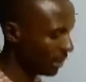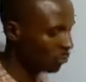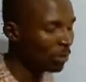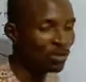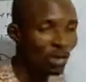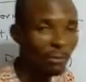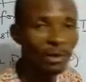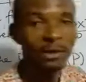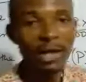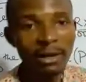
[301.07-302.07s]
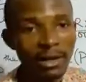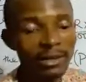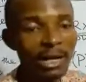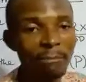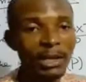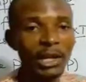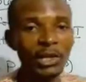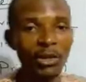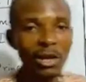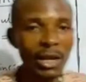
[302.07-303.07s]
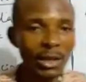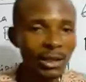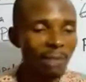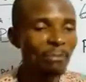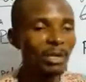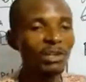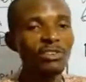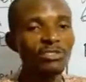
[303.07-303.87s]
it must not be naira. It can be in dollar, it can be in